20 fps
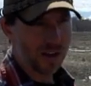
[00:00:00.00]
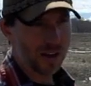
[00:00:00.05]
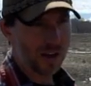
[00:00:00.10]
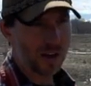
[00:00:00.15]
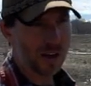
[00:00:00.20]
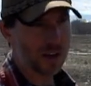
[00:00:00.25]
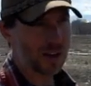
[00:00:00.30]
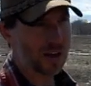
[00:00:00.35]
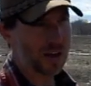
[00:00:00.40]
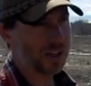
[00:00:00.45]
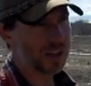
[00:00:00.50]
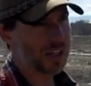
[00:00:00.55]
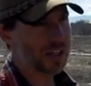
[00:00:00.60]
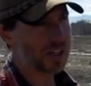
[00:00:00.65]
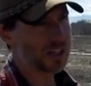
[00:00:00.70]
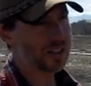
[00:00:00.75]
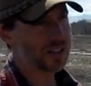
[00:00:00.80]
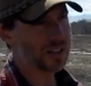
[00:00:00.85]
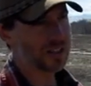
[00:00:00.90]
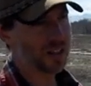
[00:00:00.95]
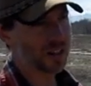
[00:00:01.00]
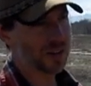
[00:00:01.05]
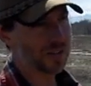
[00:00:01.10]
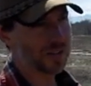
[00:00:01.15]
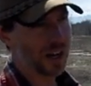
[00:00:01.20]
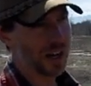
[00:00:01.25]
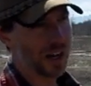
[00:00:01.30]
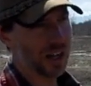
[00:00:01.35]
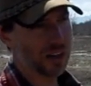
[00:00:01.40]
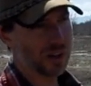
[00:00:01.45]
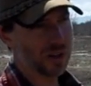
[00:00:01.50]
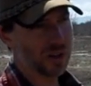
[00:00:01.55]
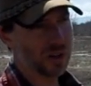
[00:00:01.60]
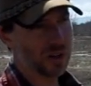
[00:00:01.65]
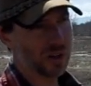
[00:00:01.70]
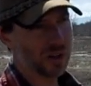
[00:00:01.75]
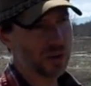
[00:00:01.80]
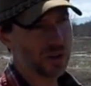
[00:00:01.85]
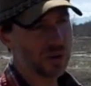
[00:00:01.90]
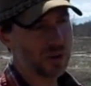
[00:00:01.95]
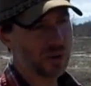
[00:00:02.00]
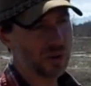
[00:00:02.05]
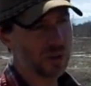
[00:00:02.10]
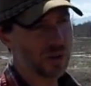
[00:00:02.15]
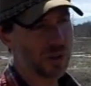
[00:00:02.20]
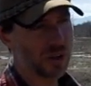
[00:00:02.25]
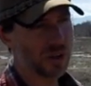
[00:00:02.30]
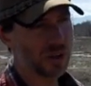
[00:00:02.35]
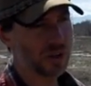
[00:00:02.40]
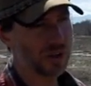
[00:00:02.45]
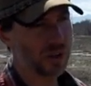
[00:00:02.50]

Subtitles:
And then on the ends here I've got little willow